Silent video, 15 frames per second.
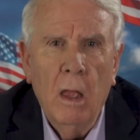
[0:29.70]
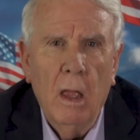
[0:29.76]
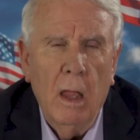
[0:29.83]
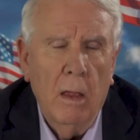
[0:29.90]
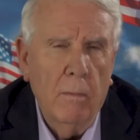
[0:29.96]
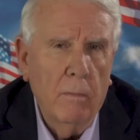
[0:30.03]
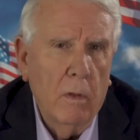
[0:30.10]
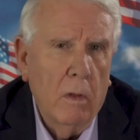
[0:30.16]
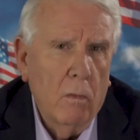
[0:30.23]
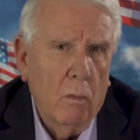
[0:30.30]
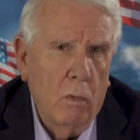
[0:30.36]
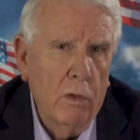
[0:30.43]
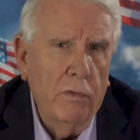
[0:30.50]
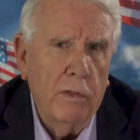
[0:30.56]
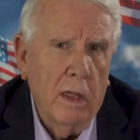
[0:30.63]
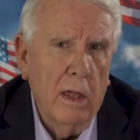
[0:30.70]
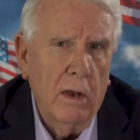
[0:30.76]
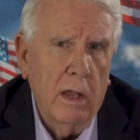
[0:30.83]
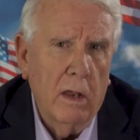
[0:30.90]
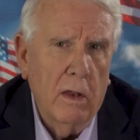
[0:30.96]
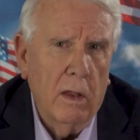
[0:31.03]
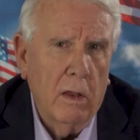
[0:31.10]
And one thing
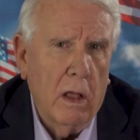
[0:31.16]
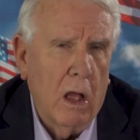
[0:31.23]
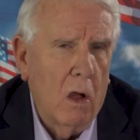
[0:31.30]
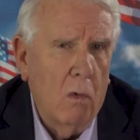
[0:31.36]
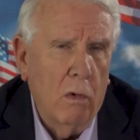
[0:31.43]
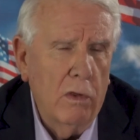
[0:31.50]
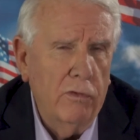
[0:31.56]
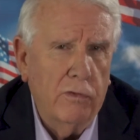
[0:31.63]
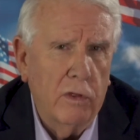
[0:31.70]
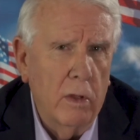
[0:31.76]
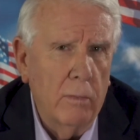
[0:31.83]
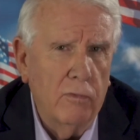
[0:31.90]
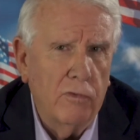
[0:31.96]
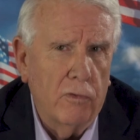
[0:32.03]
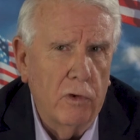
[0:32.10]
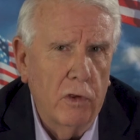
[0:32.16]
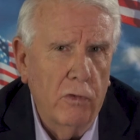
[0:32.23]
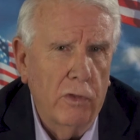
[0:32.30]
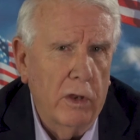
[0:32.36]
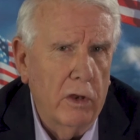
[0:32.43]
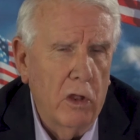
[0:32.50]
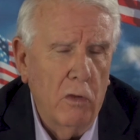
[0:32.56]
that always comes through,
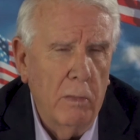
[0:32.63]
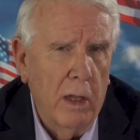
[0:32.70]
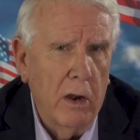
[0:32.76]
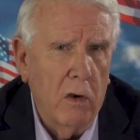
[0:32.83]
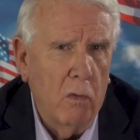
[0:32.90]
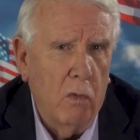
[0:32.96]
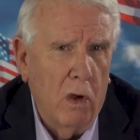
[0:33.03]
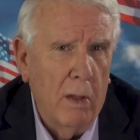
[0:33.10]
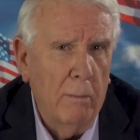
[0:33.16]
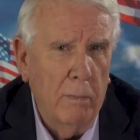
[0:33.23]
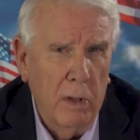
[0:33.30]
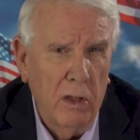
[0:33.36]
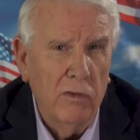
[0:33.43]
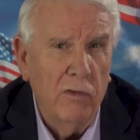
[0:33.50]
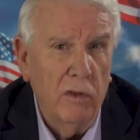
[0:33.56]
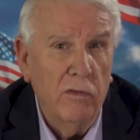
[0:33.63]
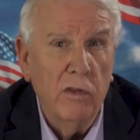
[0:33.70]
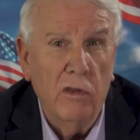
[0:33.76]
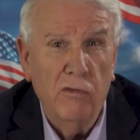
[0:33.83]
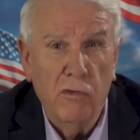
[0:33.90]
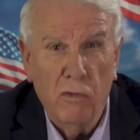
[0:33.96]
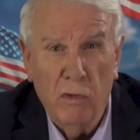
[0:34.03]
that no matter what business
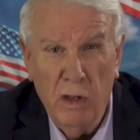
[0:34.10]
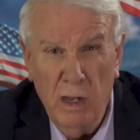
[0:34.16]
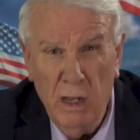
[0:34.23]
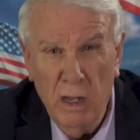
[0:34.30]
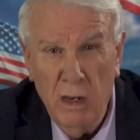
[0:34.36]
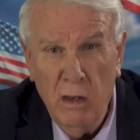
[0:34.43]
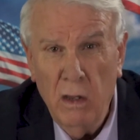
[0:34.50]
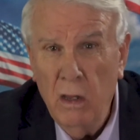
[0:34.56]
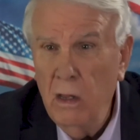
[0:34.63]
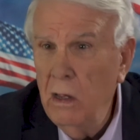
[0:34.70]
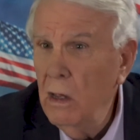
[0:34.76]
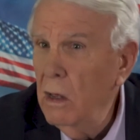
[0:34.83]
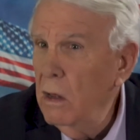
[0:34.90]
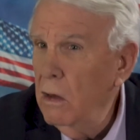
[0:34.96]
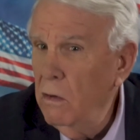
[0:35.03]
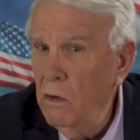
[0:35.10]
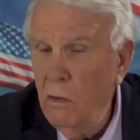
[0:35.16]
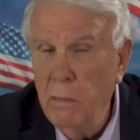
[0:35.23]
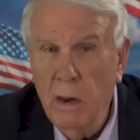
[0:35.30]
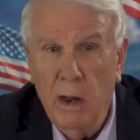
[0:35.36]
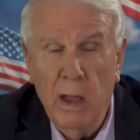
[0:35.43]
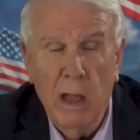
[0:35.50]
that you're in, no
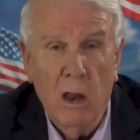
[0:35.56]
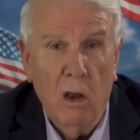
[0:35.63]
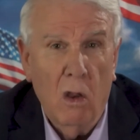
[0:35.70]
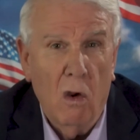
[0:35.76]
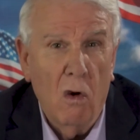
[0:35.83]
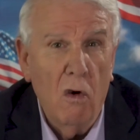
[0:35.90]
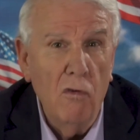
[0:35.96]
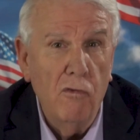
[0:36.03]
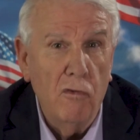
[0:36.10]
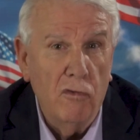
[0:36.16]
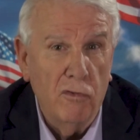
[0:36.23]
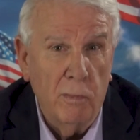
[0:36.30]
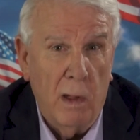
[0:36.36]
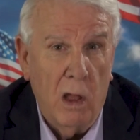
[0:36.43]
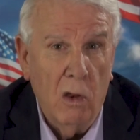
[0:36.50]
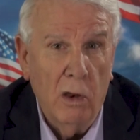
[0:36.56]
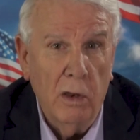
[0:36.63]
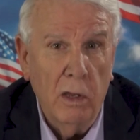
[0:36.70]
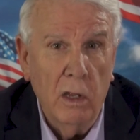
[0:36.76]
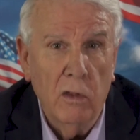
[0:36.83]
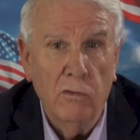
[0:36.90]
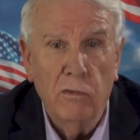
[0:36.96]
matter how large or small it
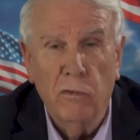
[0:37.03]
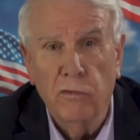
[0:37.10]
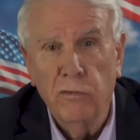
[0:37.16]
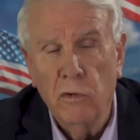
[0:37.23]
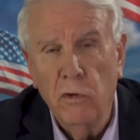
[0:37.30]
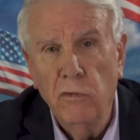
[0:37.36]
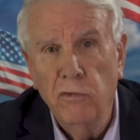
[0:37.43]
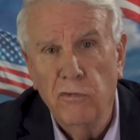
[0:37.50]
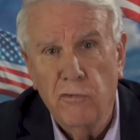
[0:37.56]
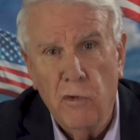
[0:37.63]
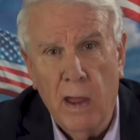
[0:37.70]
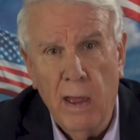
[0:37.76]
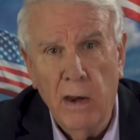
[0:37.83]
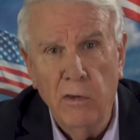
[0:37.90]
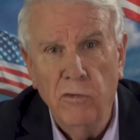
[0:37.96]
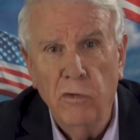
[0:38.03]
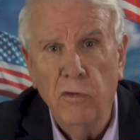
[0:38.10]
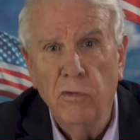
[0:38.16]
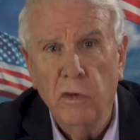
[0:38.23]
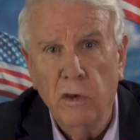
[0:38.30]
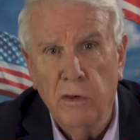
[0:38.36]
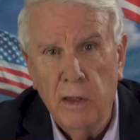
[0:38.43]
is, there are certain
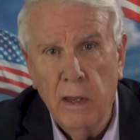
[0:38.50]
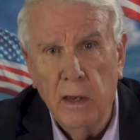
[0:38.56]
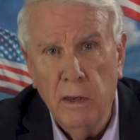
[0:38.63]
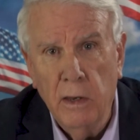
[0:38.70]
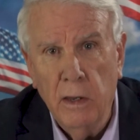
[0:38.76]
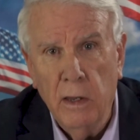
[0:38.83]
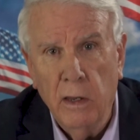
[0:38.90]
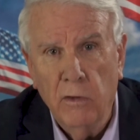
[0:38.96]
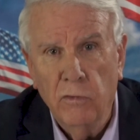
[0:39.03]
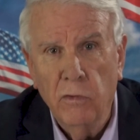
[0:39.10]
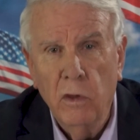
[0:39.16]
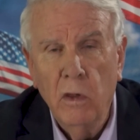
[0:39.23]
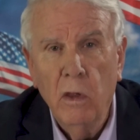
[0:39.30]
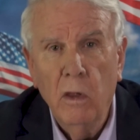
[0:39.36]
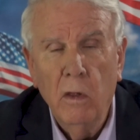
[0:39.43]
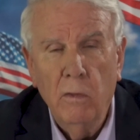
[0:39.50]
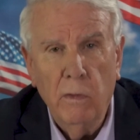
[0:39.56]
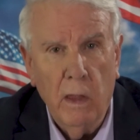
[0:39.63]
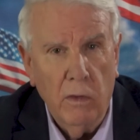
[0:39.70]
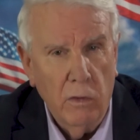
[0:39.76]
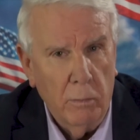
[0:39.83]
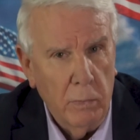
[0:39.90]
strategies and techniques
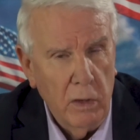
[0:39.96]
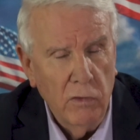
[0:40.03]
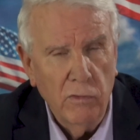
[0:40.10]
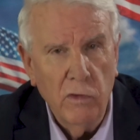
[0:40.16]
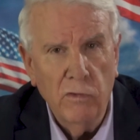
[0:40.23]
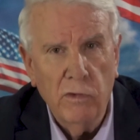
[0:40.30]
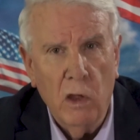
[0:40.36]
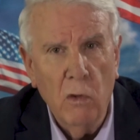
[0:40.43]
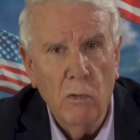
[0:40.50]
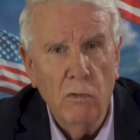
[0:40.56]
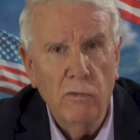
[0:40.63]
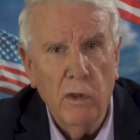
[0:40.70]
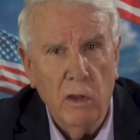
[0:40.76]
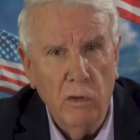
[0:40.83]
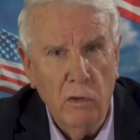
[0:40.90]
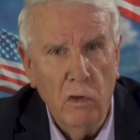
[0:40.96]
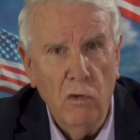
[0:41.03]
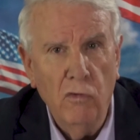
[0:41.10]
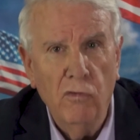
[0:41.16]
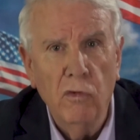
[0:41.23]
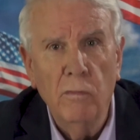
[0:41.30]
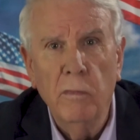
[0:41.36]
that the business owners that
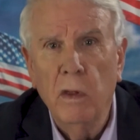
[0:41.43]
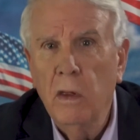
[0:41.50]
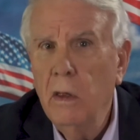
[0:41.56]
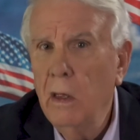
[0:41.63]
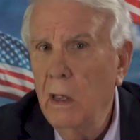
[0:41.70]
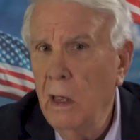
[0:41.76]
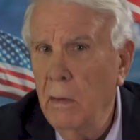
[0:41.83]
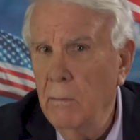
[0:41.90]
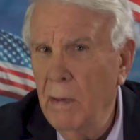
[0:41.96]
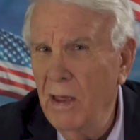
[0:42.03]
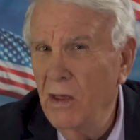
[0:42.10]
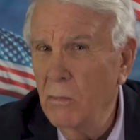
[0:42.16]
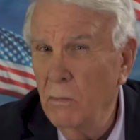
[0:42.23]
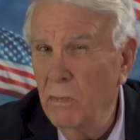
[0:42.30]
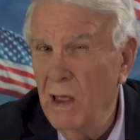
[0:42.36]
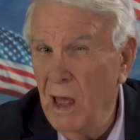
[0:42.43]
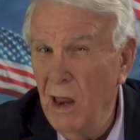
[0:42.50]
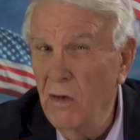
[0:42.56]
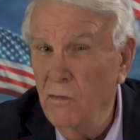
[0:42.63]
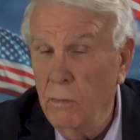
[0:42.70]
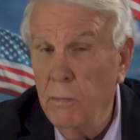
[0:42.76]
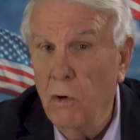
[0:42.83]
use them and make them kind
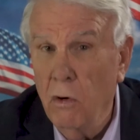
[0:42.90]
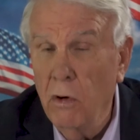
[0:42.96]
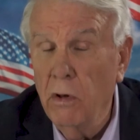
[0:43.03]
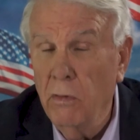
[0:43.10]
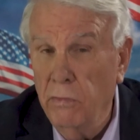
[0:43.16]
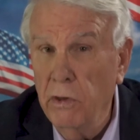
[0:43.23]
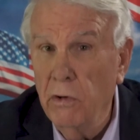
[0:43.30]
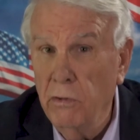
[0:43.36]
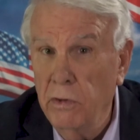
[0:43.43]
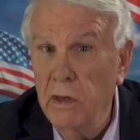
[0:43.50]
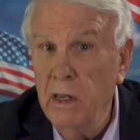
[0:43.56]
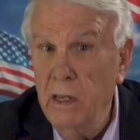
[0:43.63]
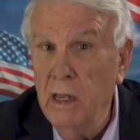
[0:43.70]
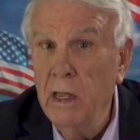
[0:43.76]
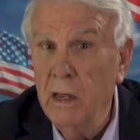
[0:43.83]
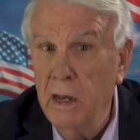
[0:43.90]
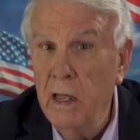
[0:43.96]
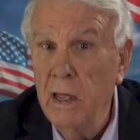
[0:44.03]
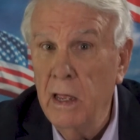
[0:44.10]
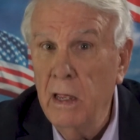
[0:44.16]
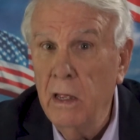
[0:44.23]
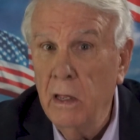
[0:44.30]
of a part of their
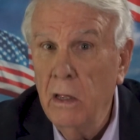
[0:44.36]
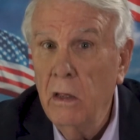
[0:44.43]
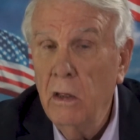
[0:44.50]
DNA,